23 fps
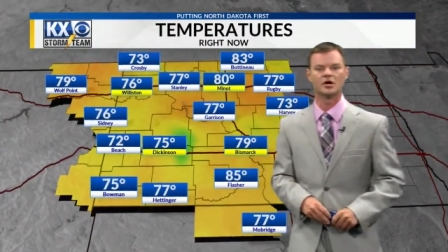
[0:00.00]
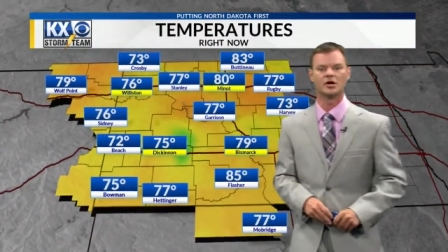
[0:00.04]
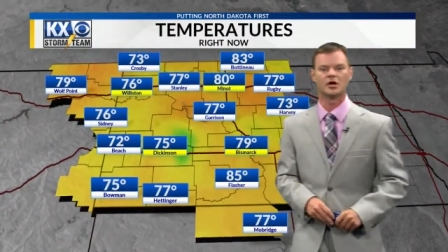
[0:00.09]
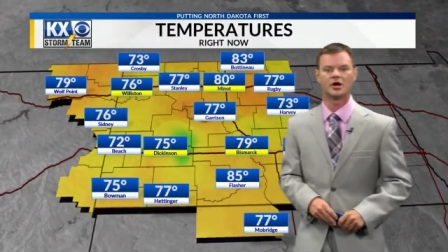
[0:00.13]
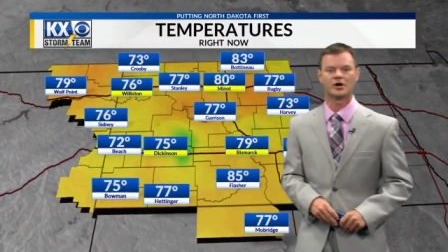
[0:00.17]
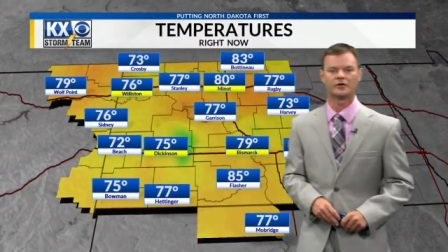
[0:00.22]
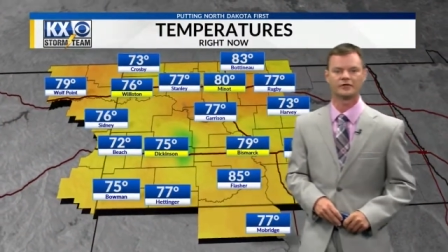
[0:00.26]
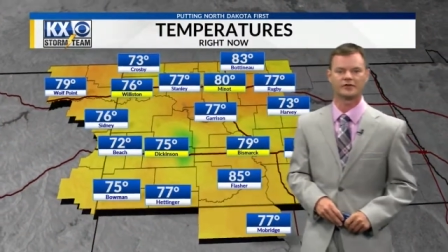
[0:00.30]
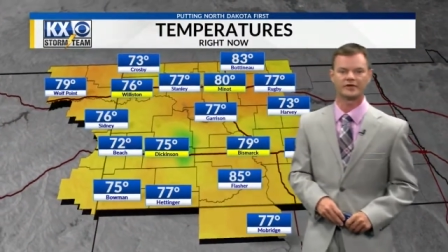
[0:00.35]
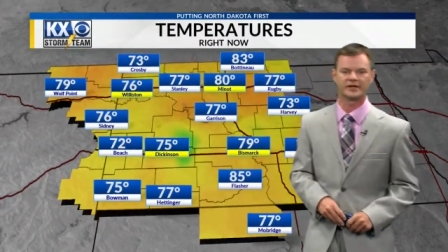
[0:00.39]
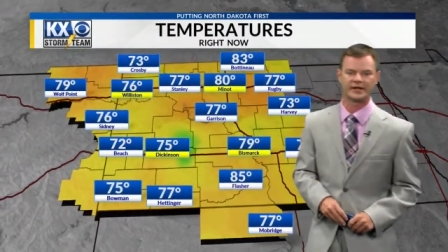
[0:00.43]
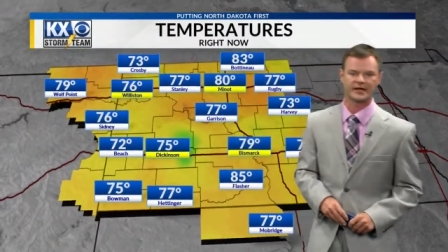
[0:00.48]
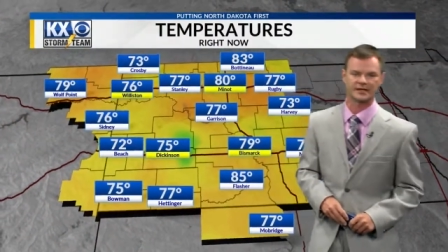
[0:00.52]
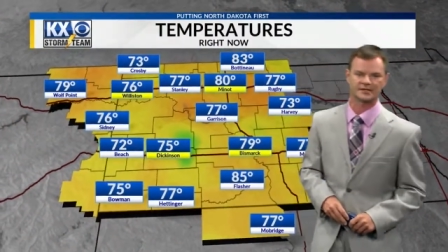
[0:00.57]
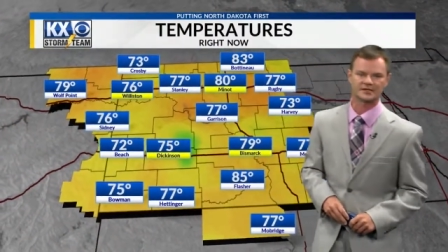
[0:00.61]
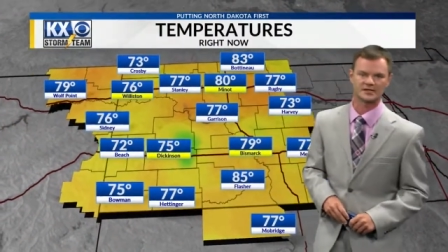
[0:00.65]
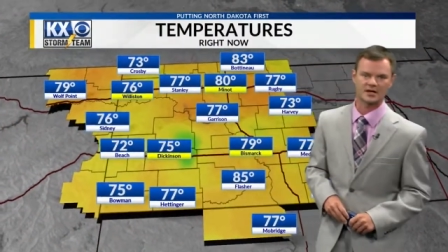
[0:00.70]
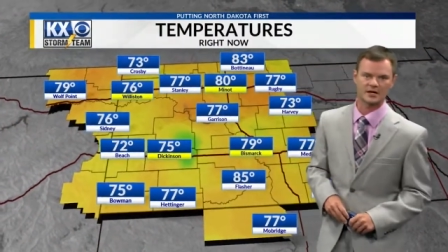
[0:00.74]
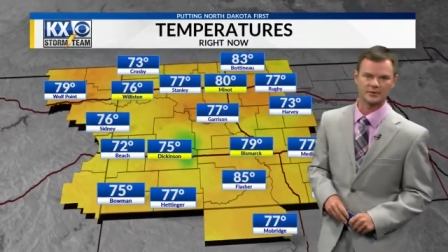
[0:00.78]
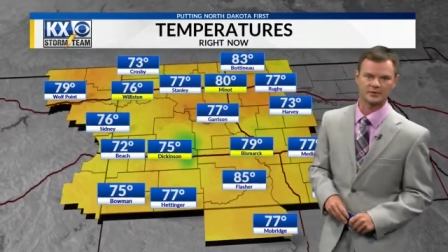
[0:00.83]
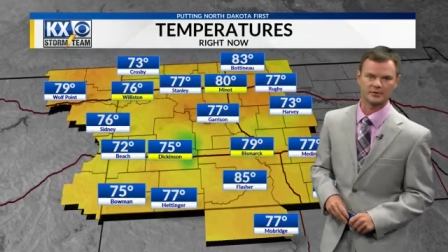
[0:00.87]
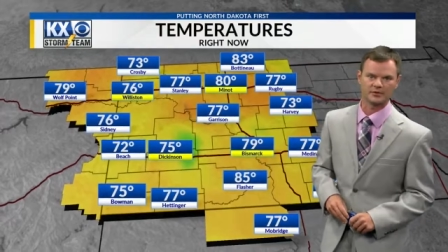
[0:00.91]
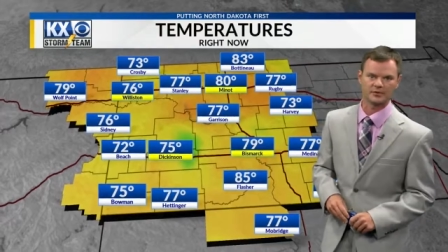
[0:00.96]
over the next
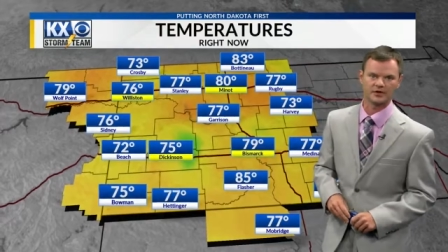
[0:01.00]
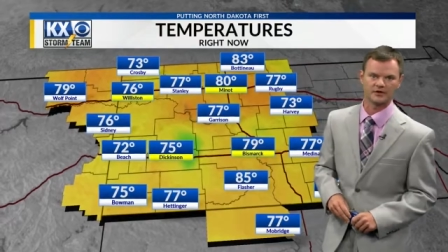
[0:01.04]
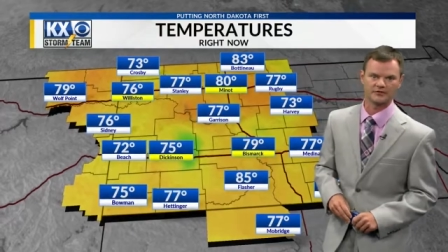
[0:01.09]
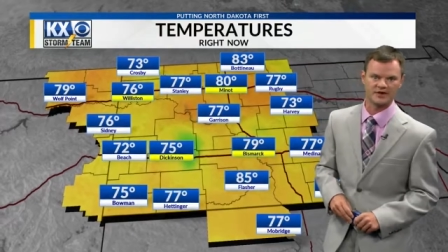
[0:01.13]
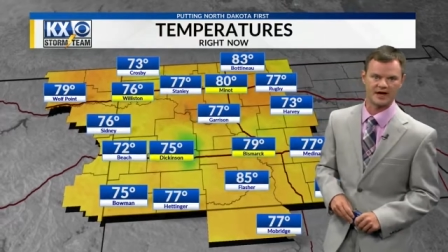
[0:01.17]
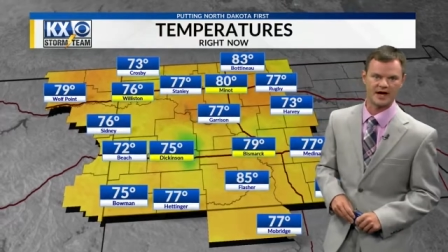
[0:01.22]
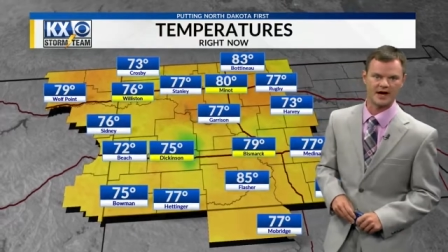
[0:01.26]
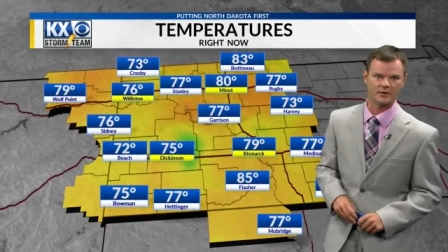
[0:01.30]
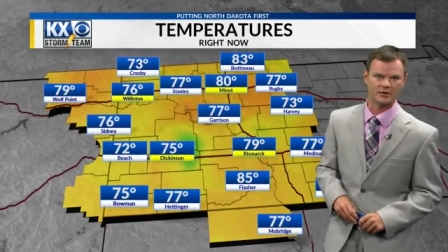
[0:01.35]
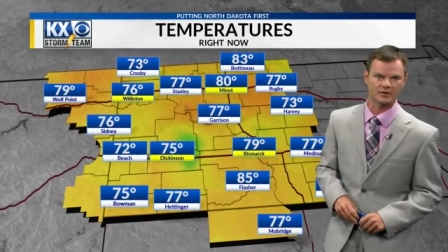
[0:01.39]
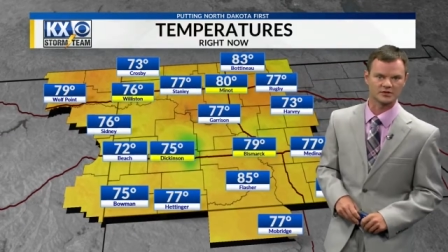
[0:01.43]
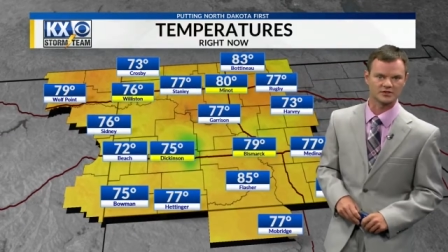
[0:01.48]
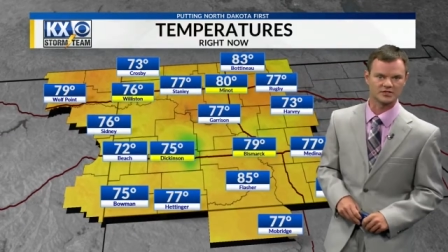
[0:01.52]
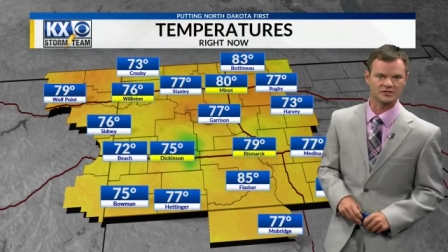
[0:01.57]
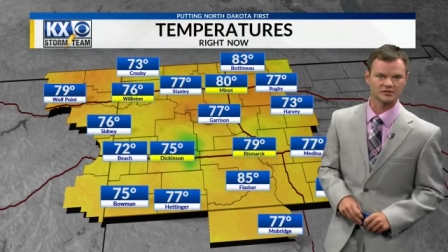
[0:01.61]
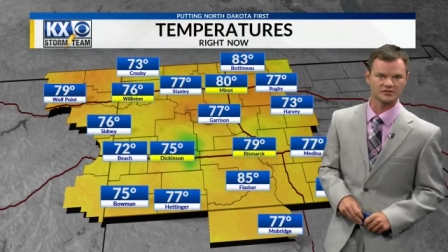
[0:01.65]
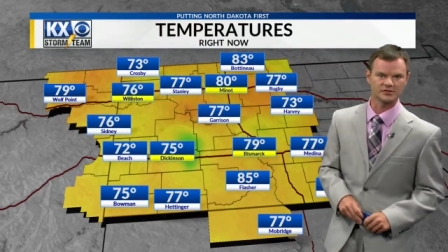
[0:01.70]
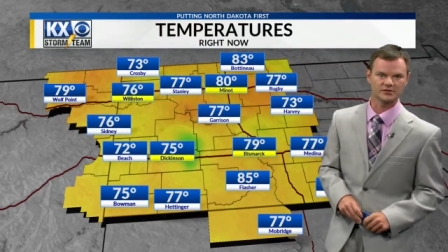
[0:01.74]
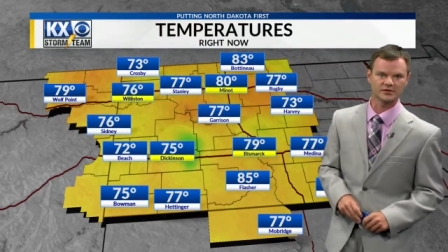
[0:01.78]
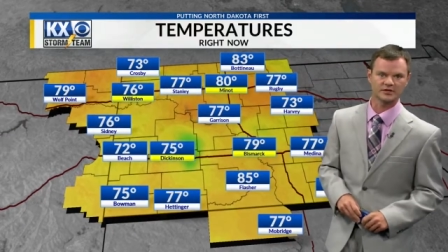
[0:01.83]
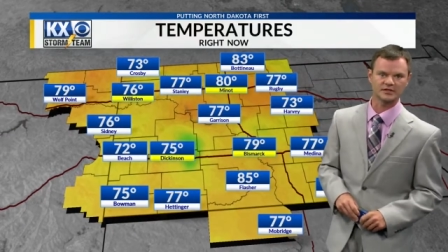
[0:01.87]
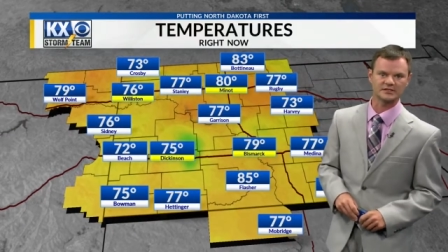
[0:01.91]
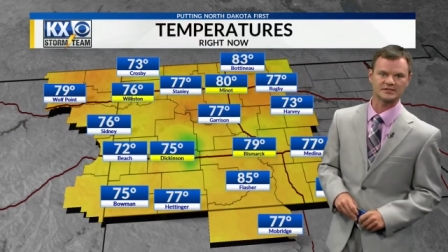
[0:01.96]
couple of hours. Here's
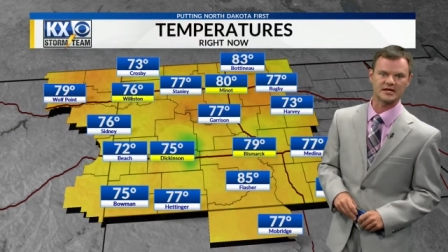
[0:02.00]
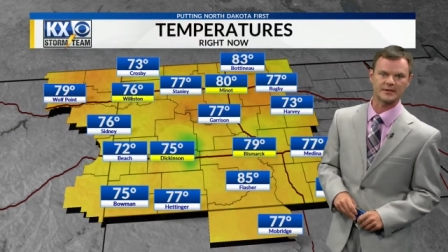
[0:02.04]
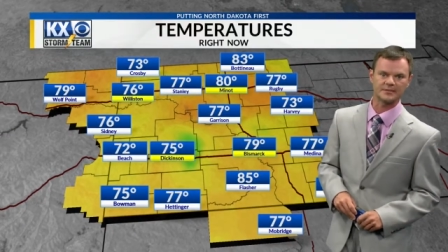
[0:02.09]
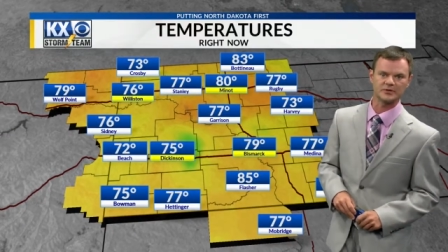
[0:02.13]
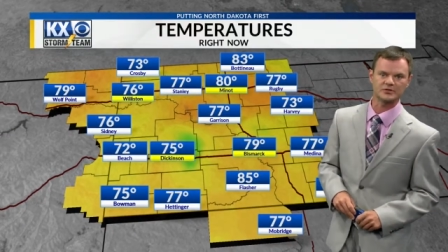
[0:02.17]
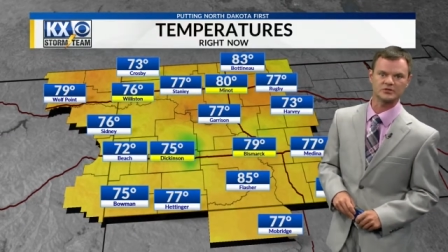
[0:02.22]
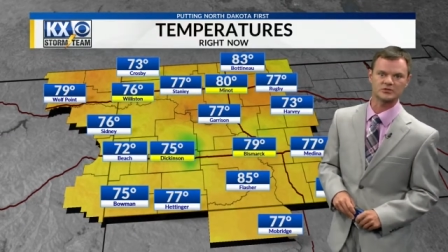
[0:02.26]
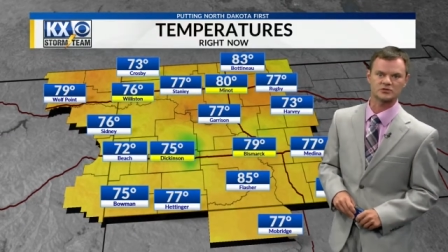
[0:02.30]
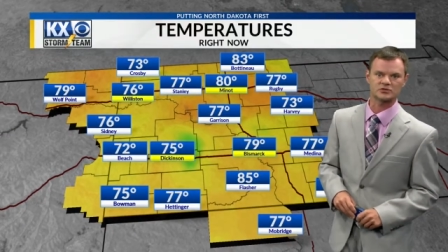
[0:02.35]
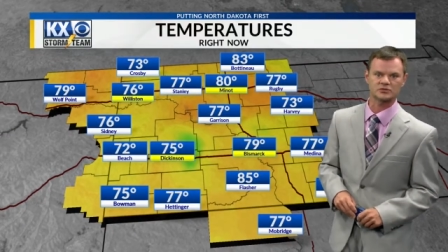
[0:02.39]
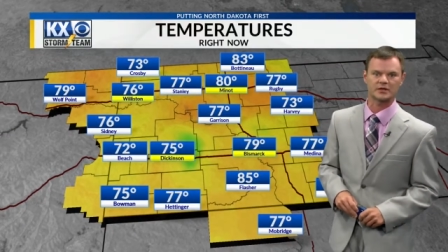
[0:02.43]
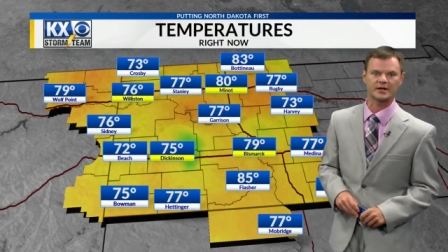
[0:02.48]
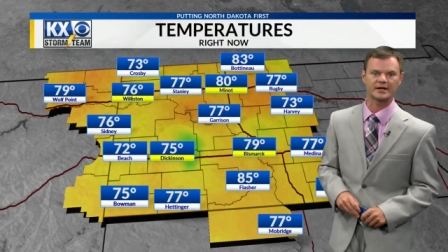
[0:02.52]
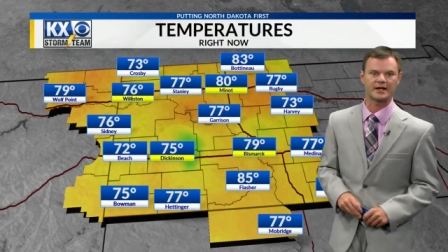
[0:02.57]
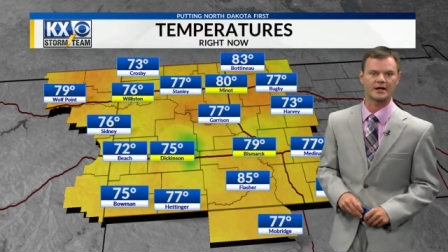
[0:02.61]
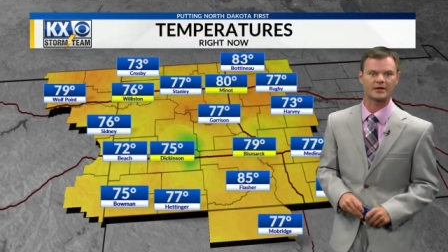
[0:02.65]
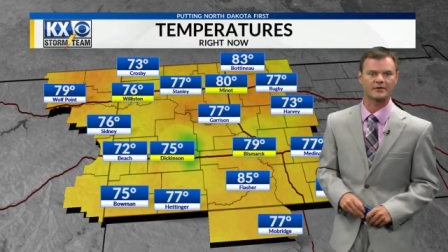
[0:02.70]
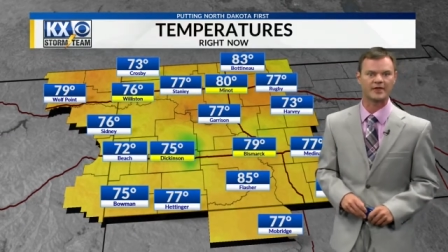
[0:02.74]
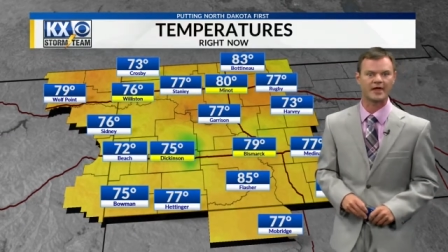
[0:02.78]
a look at temperatures right now.